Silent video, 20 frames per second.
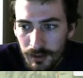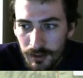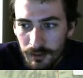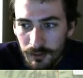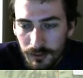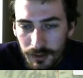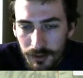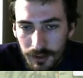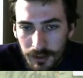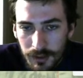
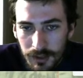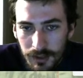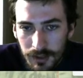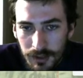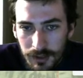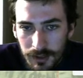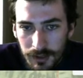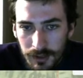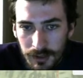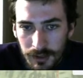We're
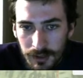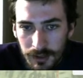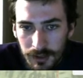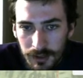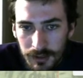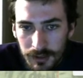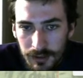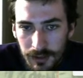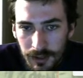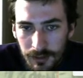gonna
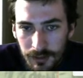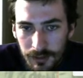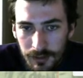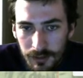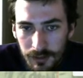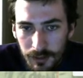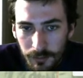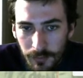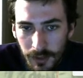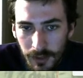download
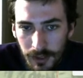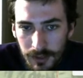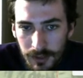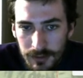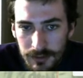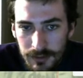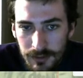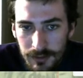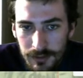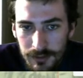our
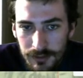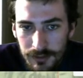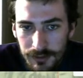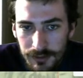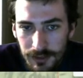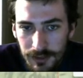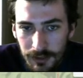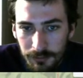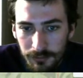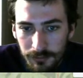basin as a
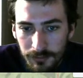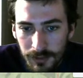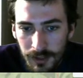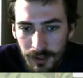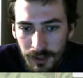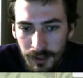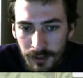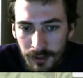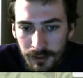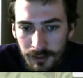shape
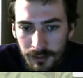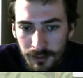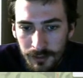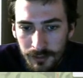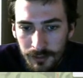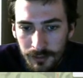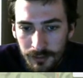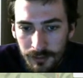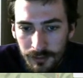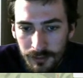
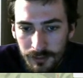file.